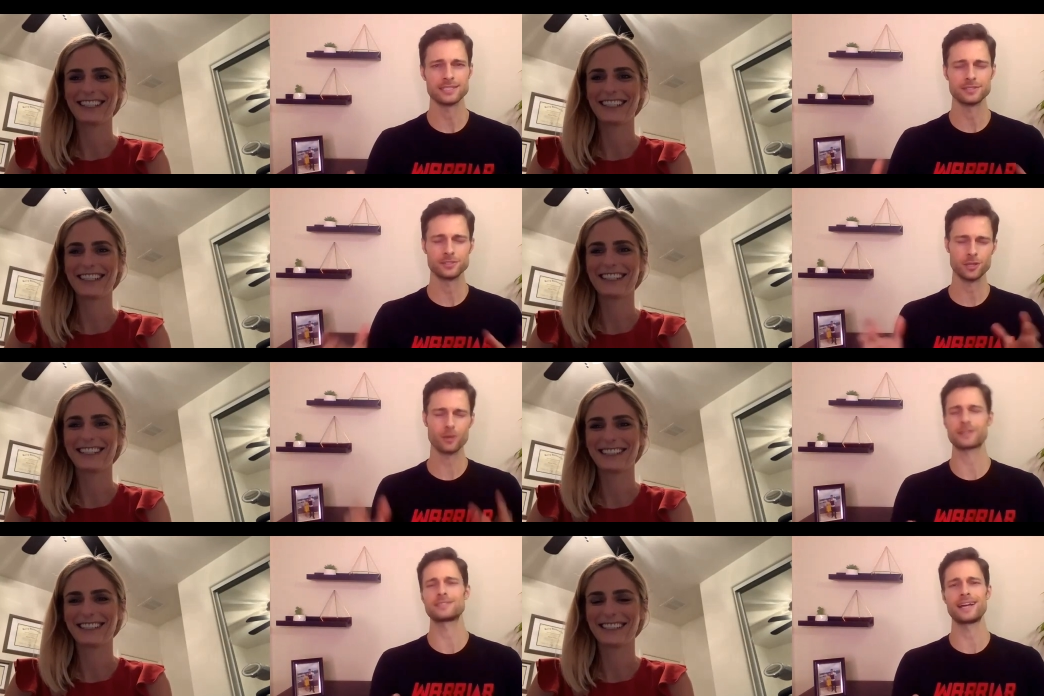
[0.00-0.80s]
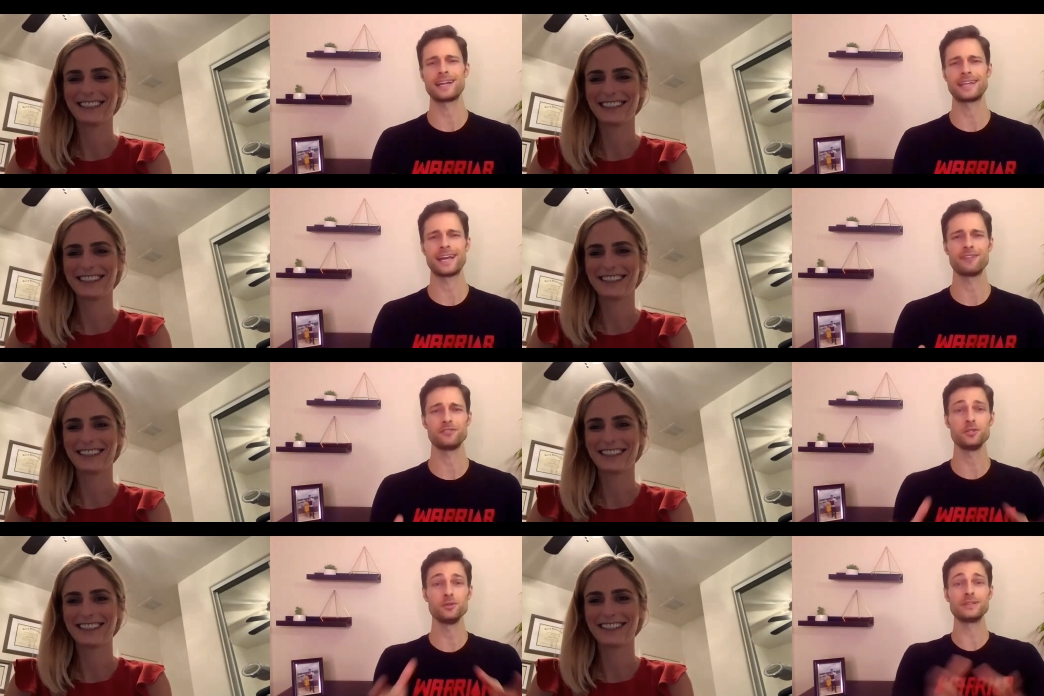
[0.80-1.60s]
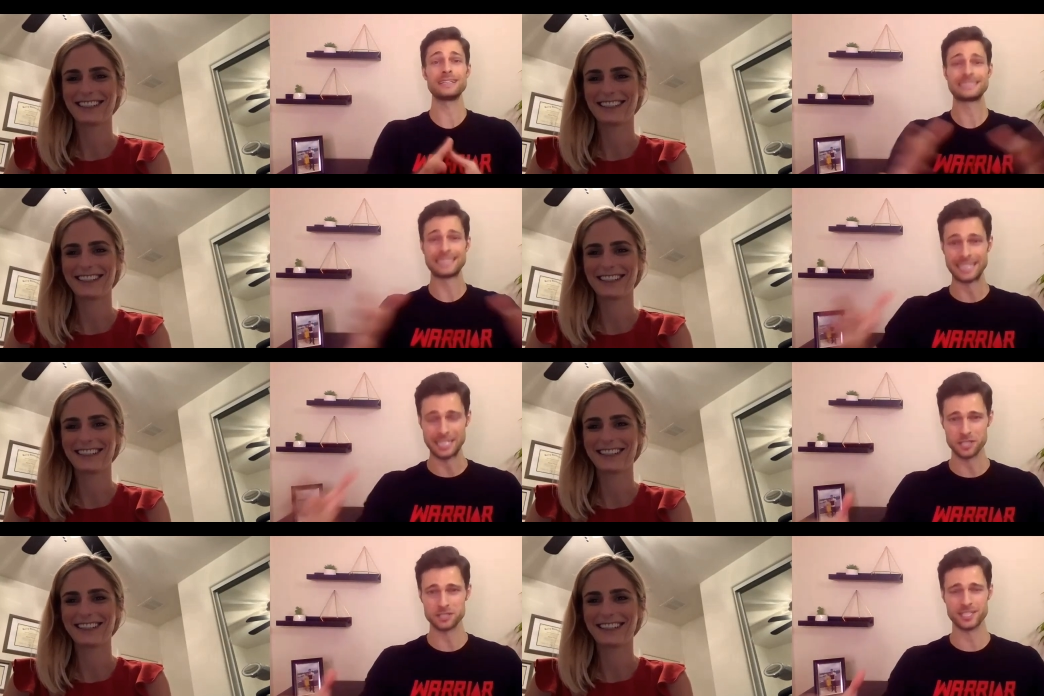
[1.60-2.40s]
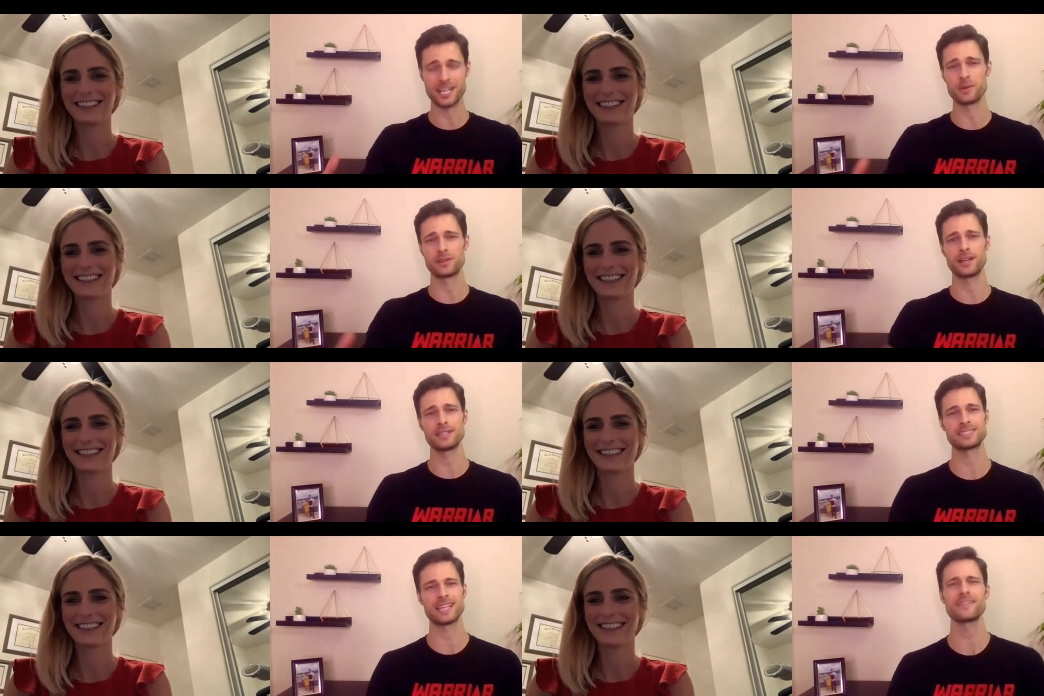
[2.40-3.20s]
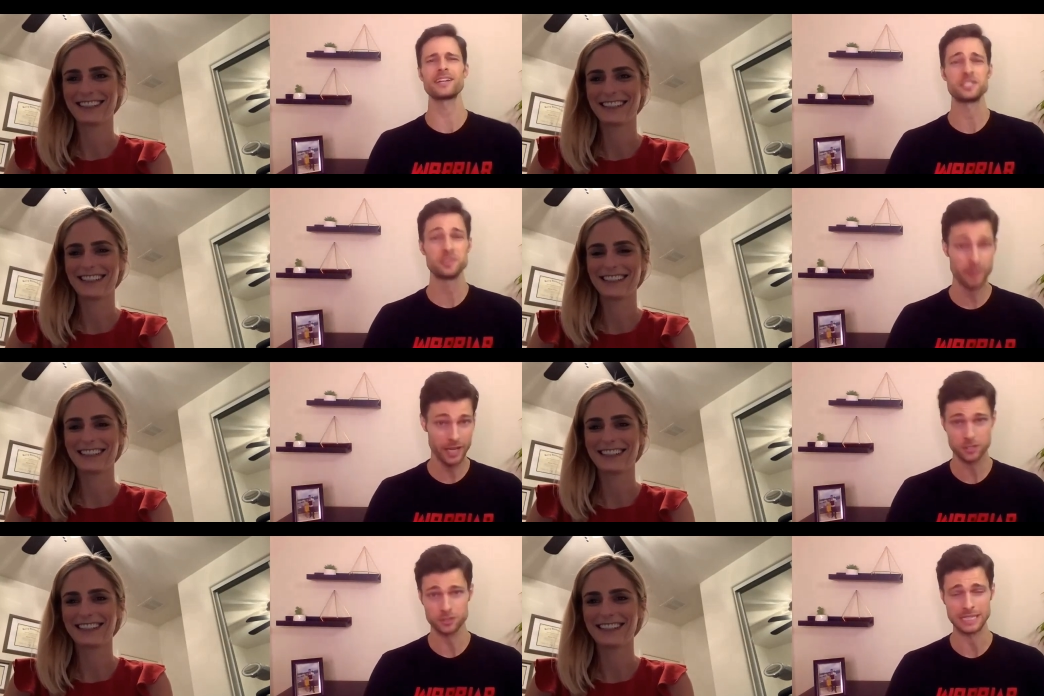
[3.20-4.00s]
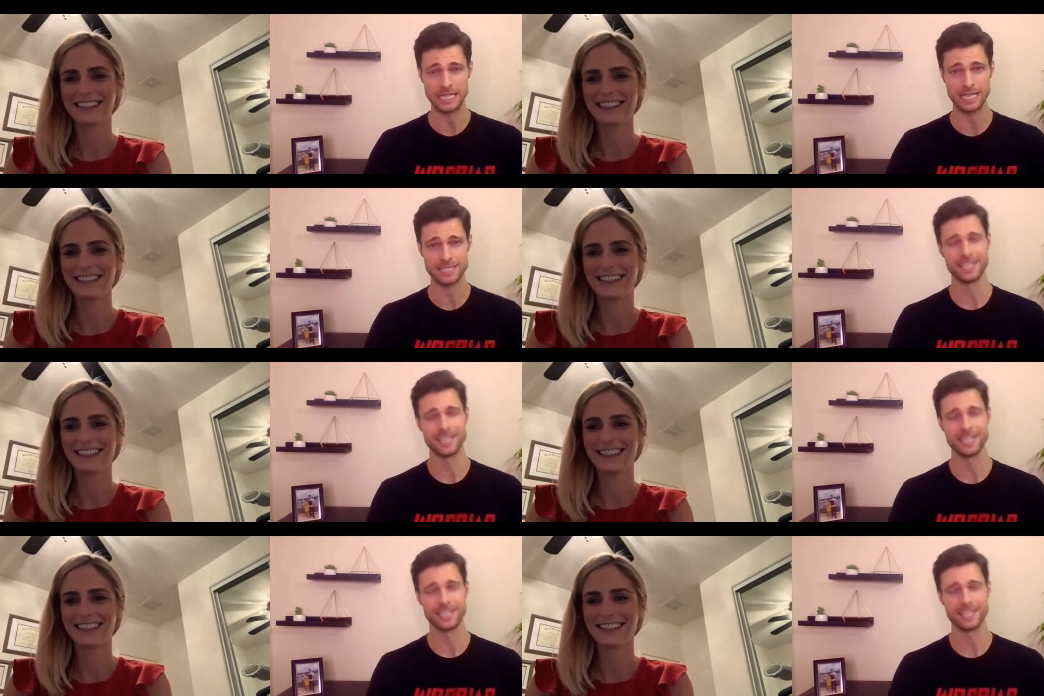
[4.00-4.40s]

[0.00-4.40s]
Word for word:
Speaker 1: So excited to have you listening here today with us because I've got a special guest.